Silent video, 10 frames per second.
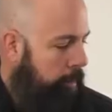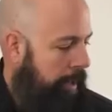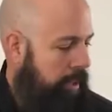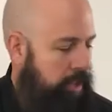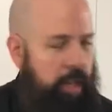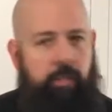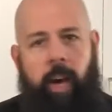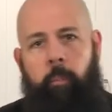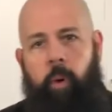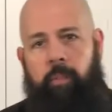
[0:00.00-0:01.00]
because then you've
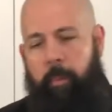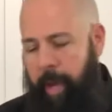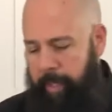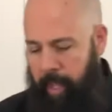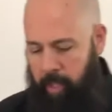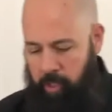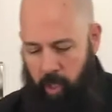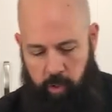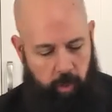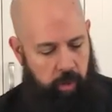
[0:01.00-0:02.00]
got more of a marinara
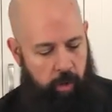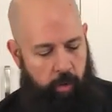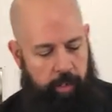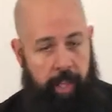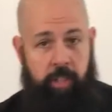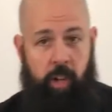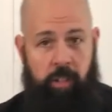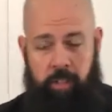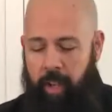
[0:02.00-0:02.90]
sauce, which is your everyday sauce,